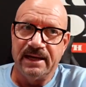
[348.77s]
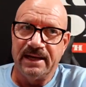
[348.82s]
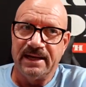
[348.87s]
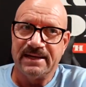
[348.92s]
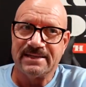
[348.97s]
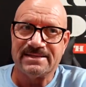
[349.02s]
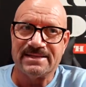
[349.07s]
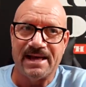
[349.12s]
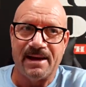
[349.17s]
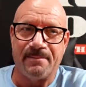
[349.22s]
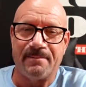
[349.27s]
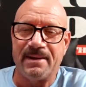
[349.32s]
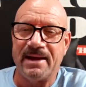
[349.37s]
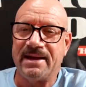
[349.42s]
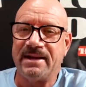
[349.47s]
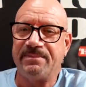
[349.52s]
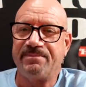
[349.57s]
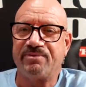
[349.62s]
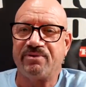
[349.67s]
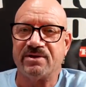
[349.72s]
It's not
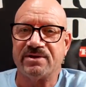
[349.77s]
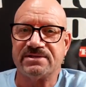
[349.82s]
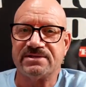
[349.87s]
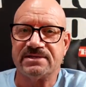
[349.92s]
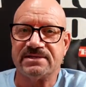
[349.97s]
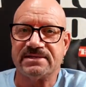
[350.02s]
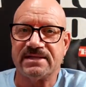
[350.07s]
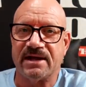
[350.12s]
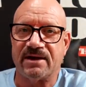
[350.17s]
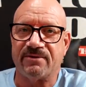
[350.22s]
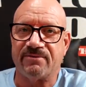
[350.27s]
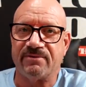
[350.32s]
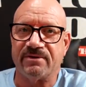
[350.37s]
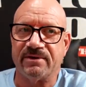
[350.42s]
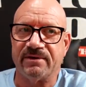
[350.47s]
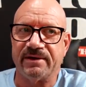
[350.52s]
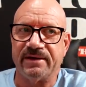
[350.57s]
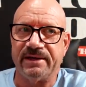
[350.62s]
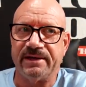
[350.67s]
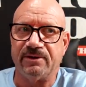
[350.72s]
many prisons that are
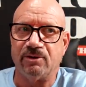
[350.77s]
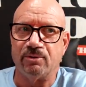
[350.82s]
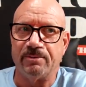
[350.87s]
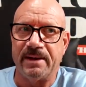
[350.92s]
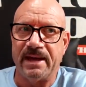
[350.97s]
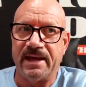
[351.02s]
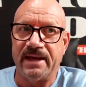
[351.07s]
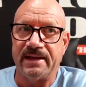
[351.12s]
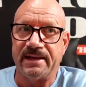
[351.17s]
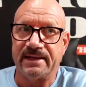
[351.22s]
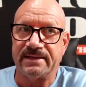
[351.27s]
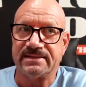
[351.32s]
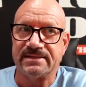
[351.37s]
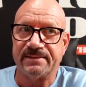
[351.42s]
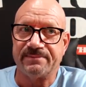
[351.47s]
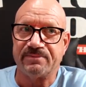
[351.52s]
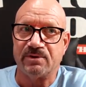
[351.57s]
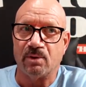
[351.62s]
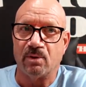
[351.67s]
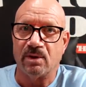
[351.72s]
really humane,
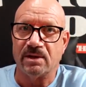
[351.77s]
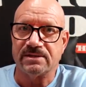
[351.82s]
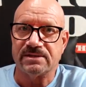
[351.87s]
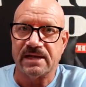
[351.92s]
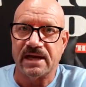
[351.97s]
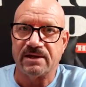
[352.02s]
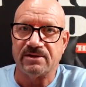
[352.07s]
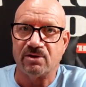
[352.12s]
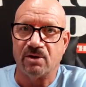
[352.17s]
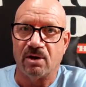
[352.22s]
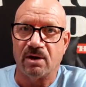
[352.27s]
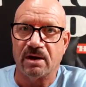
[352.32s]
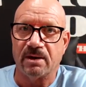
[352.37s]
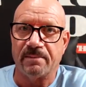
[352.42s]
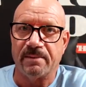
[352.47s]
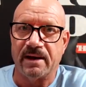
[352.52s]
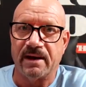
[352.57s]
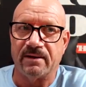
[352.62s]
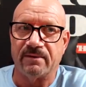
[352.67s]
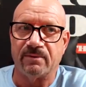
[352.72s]
except the ones I talk
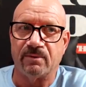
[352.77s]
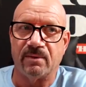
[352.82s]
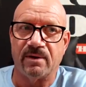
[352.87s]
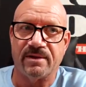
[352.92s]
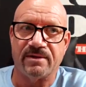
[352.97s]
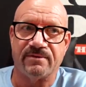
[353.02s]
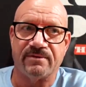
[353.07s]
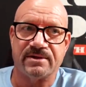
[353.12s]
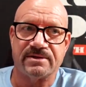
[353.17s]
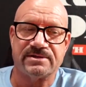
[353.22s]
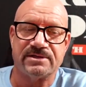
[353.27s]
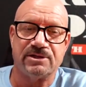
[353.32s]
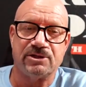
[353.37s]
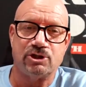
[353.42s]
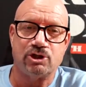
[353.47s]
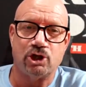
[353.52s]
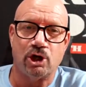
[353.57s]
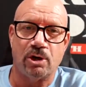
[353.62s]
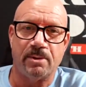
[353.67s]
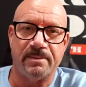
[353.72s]
about, whether it's in
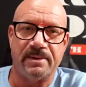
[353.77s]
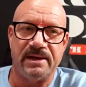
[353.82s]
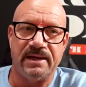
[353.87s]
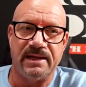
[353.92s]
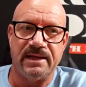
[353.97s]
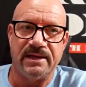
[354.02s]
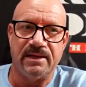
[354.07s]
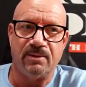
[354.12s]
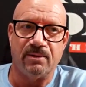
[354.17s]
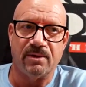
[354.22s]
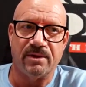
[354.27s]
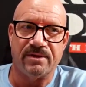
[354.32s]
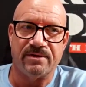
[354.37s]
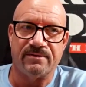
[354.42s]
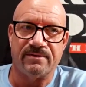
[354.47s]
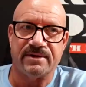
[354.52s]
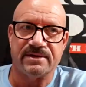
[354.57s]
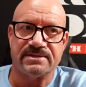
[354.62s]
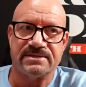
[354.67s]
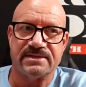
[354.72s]
Germany,
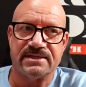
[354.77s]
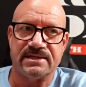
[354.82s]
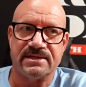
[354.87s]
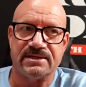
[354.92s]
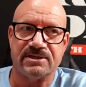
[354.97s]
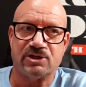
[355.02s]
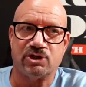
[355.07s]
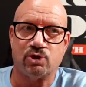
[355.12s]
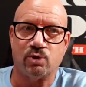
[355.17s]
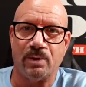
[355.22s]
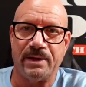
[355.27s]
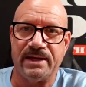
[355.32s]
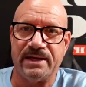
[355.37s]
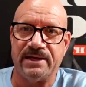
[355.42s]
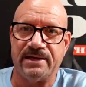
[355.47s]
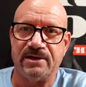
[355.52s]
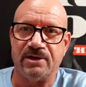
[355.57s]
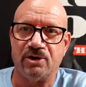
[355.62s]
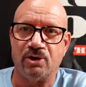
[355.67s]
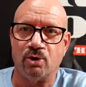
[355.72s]
whether it's in
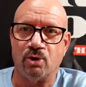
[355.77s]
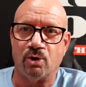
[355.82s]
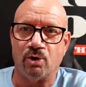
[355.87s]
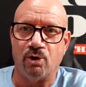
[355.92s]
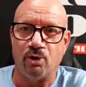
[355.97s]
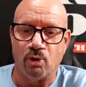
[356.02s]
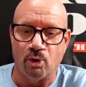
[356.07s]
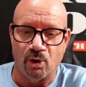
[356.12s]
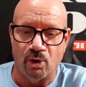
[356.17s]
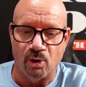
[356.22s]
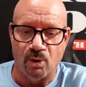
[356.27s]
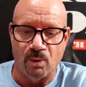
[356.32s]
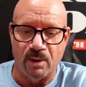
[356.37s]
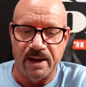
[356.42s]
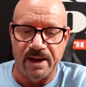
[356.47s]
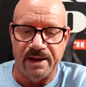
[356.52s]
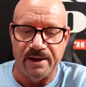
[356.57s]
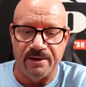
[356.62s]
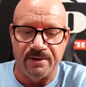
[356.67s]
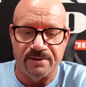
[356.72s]
Sweden or
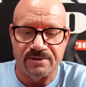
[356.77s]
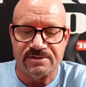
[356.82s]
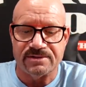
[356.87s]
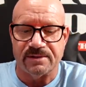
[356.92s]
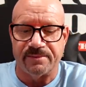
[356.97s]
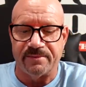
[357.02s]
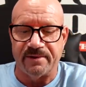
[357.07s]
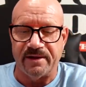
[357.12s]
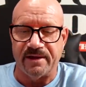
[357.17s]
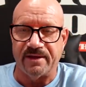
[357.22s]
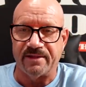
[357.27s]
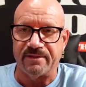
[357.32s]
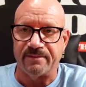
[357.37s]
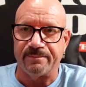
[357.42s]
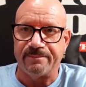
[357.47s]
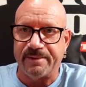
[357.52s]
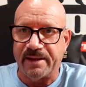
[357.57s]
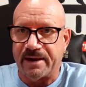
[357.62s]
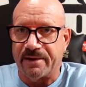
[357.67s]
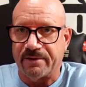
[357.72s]
Norway, or some of the other
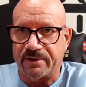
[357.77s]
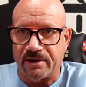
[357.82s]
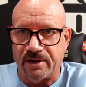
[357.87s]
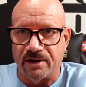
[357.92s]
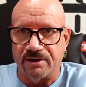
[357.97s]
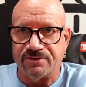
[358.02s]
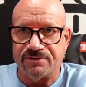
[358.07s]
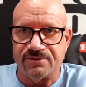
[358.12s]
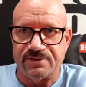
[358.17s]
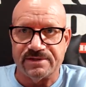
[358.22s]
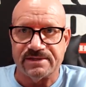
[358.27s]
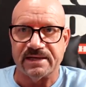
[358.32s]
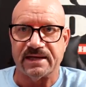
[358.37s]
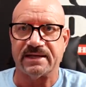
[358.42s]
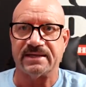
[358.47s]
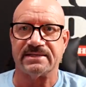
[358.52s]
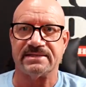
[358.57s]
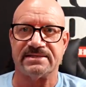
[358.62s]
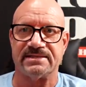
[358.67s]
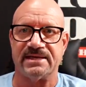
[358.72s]
better countries I
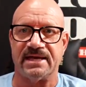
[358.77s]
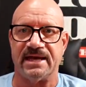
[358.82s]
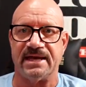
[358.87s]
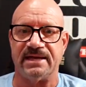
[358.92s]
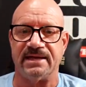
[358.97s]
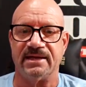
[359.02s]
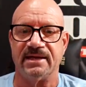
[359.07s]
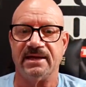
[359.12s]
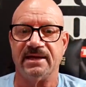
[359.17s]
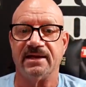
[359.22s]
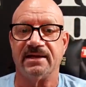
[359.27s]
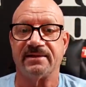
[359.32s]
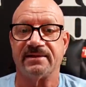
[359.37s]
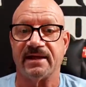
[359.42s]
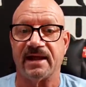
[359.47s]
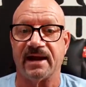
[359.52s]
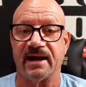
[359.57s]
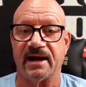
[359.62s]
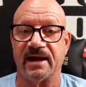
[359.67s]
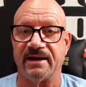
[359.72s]
could say
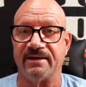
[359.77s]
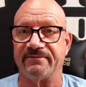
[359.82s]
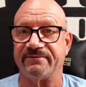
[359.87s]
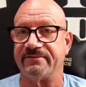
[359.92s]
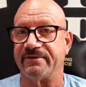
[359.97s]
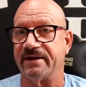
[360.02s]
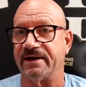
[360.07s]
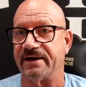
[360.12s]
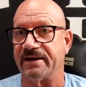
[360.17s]
that I've